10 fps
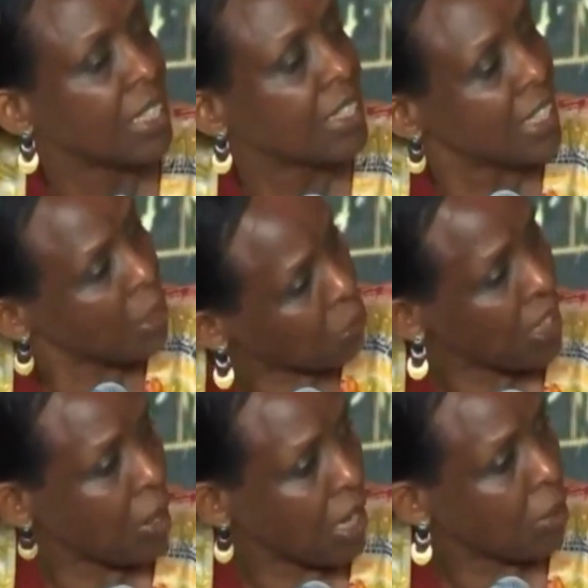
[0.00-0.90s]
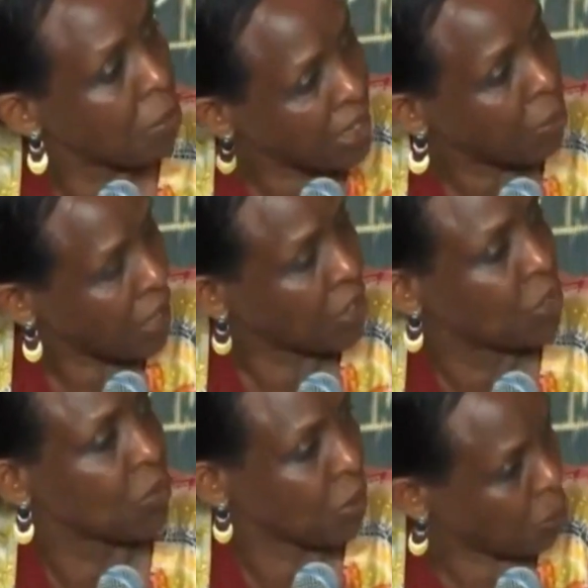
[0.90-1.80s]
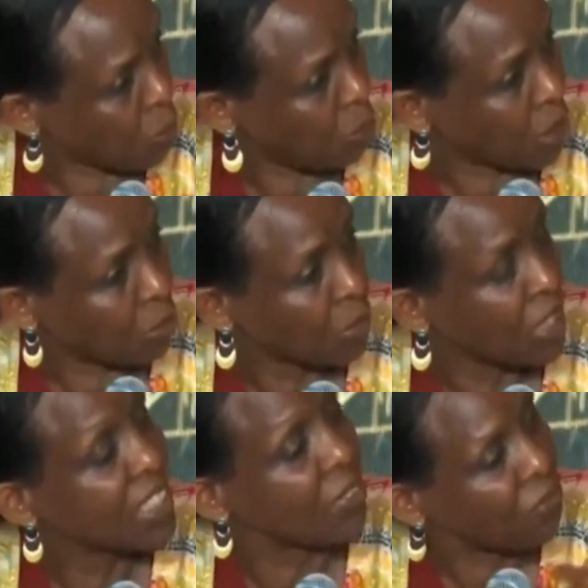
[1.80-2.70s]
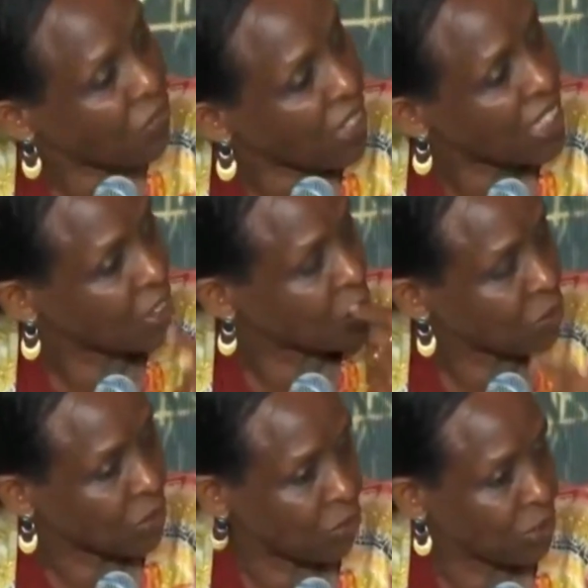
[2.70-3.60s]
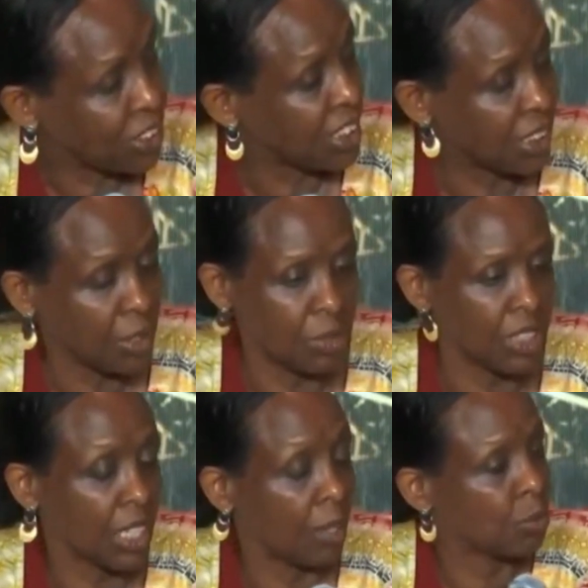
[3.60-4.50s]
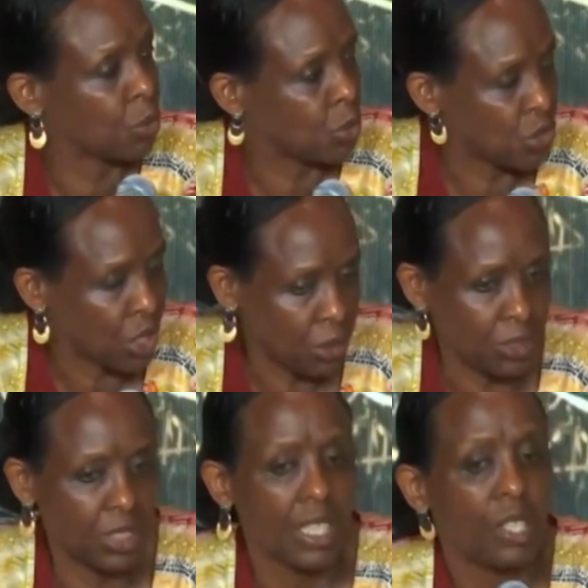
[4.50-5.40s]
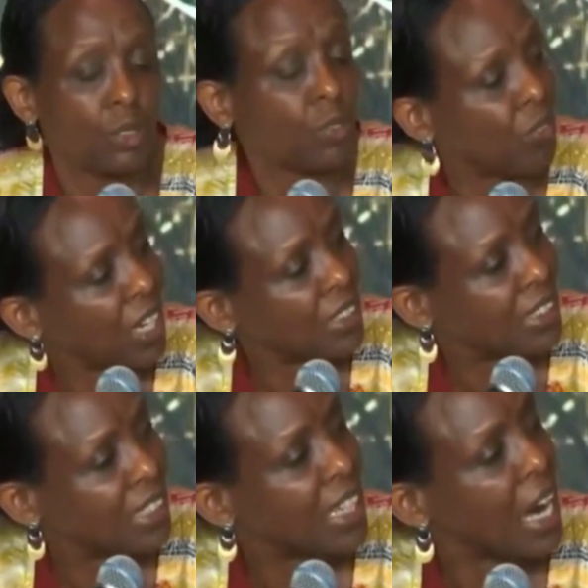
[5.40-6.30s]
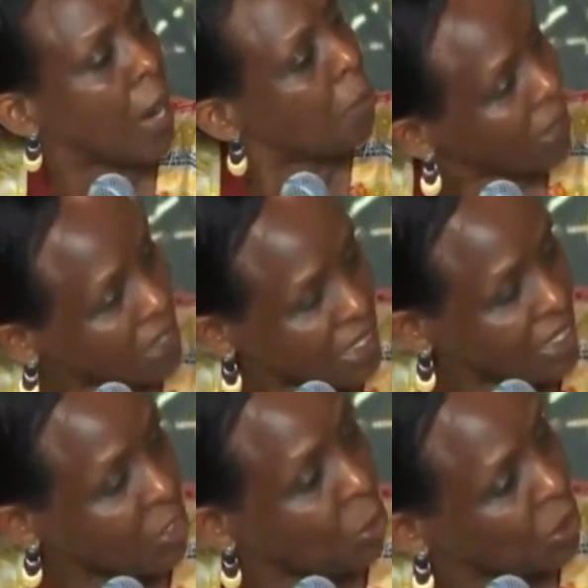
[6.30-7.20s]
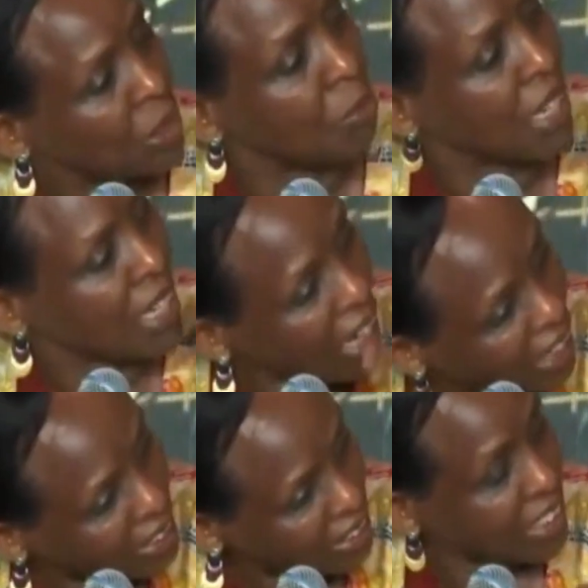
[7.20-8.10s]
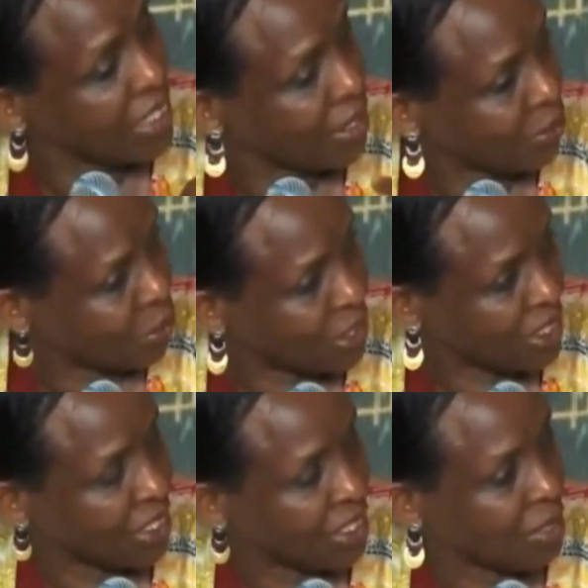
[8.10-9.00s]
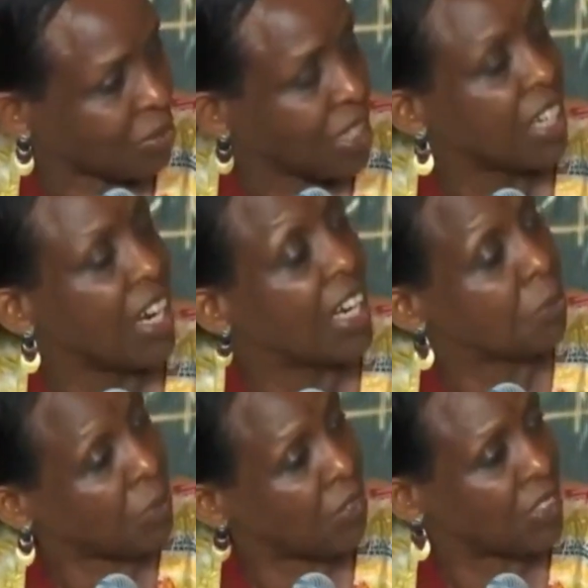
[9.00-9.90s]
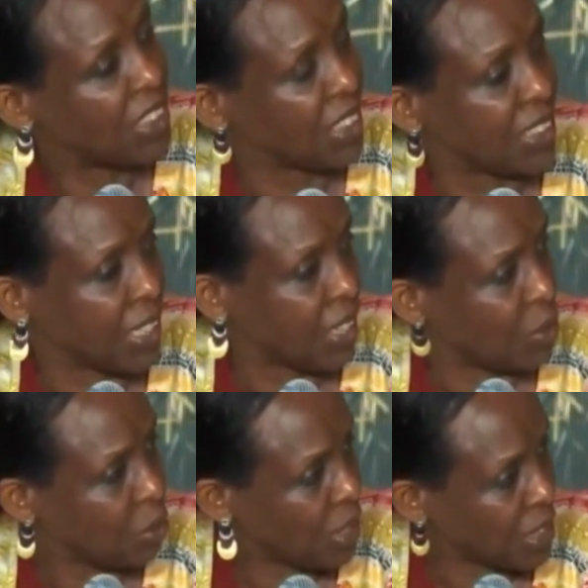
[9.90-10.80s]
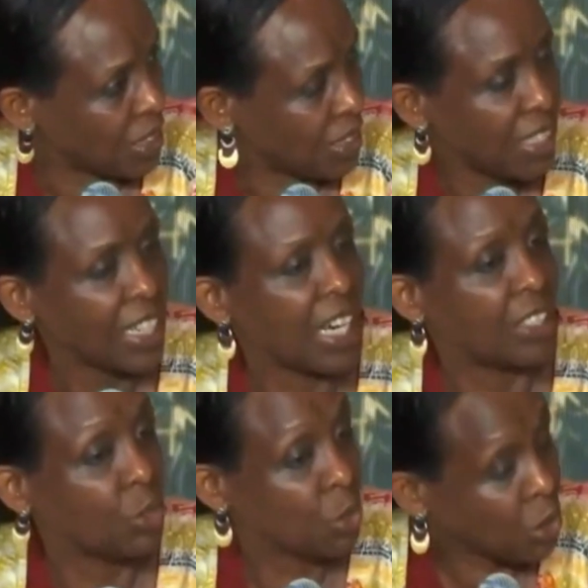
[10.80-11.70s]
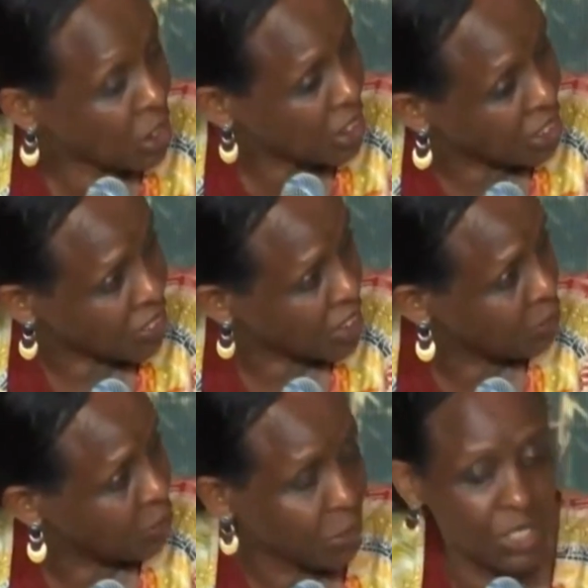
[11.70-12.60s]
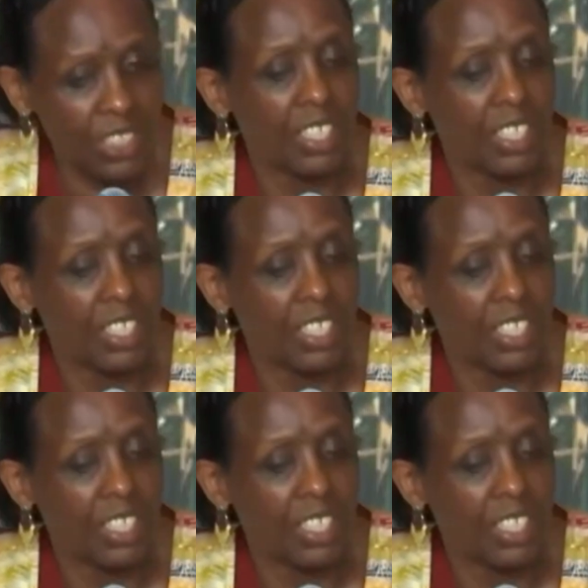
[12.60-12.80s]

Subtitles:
then we are a big part of the problem. The failures of the food system when it comes to droughts, to floods, are partly caused by us in the food system. And private sector can do that, can source the right food,